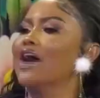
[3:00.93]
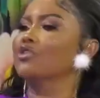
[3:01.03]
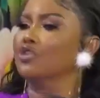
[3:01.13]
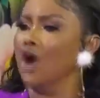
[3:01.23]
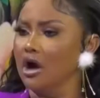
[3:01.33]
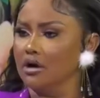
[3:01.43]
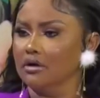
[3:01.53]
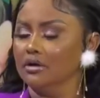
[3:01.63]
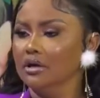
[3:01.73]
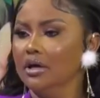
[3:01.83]
grow
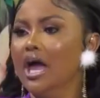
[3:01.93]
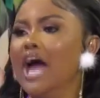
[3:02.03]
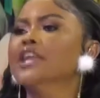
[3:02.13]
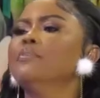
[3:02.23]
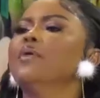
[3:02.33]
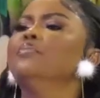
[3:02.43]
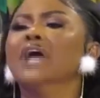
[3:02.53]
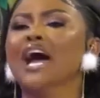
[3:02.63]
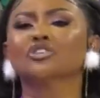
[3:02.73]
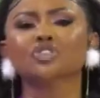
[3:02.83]
any
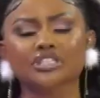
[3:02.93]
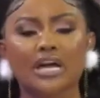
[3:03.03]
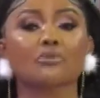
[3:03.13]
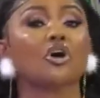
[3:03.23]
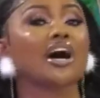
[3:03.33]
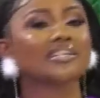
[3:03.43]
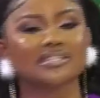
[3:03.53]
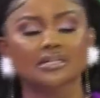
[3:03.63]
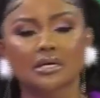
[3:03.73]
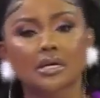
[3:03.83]
bibia nton chai because
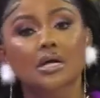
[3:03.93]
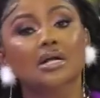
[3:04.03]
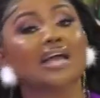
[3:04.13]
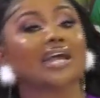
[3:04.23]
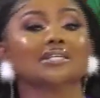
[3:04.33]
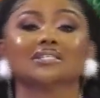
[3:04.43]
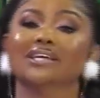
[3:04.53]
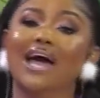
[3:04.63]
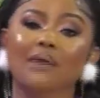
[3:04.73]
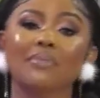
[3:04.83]
Gladys
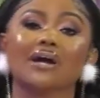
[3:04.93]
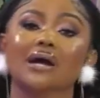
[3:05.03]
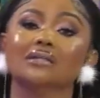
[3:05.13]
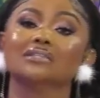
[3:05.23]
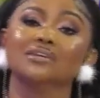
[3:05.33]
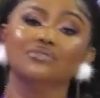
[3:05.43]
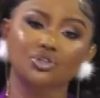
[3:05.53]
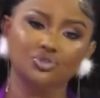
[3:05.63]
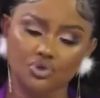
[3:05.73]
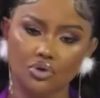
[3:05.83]
ha me kan T V
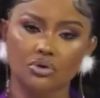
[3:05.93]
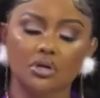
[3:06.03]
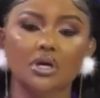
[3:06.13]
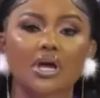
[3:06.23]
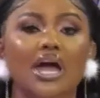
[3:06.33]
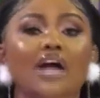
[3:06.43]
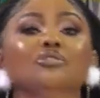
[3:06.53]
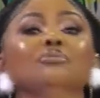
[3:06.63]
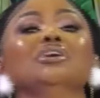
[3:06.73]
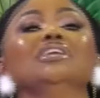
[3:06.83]
so.
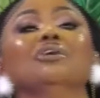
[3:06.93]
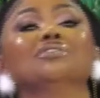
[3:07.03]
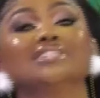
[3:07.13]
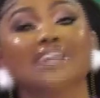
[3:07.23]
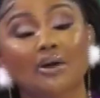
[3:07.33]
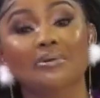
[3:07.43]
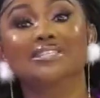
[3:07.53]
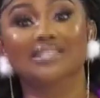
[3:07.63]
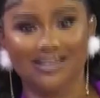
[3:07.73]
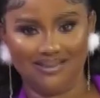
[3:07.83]
Enwum no de wo tie a
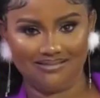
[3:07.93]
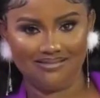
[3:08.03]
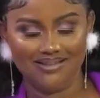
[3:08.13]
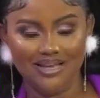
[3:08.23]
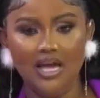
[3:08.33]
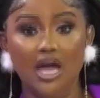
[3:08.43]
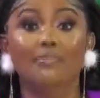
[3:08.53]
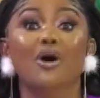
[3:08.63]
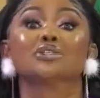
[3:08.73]
obesere. Ebe o